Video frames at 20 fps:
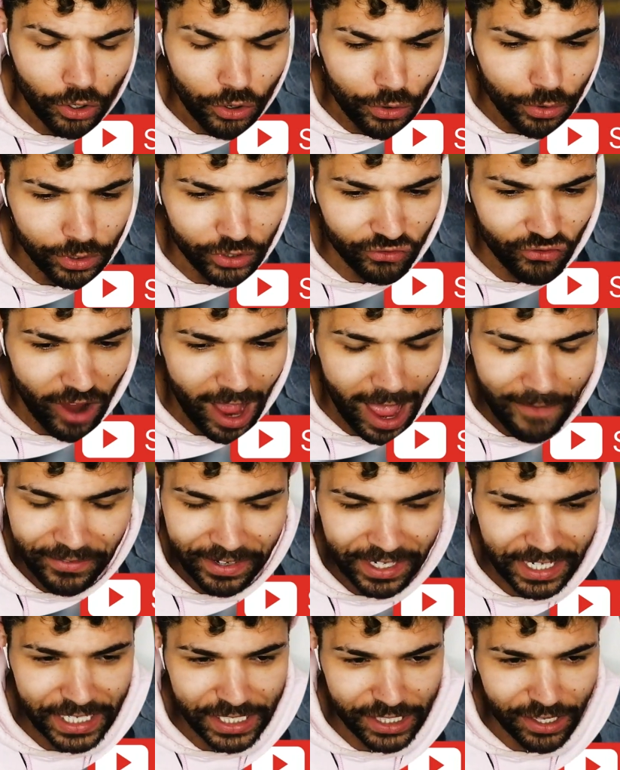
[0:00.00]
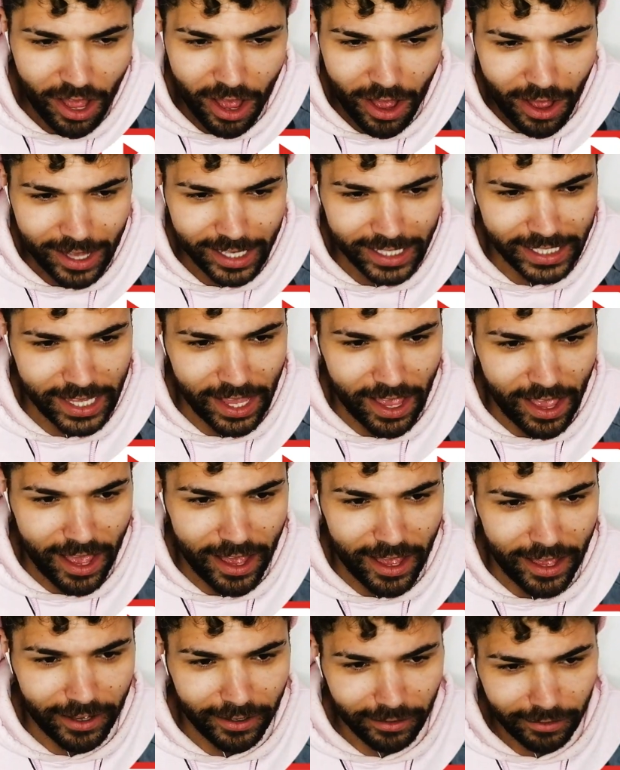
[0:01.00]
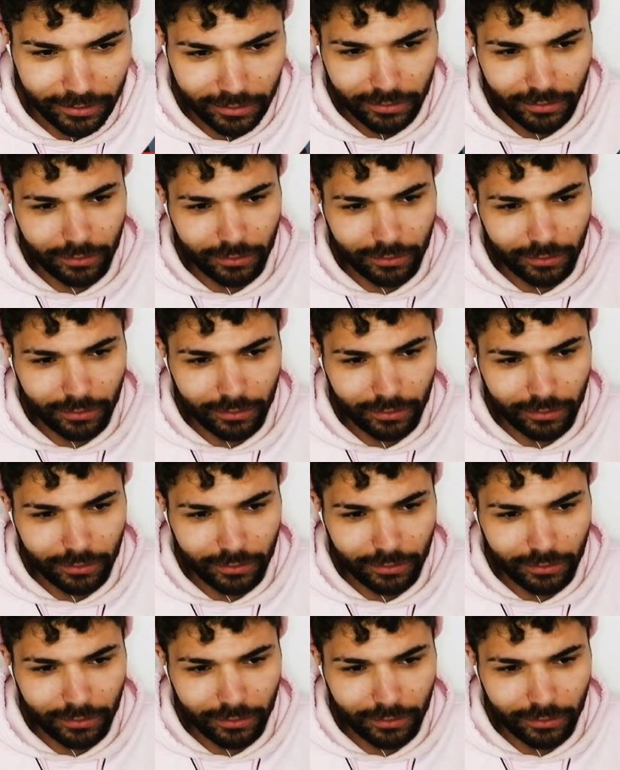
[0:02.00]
Who's driving this car, sir?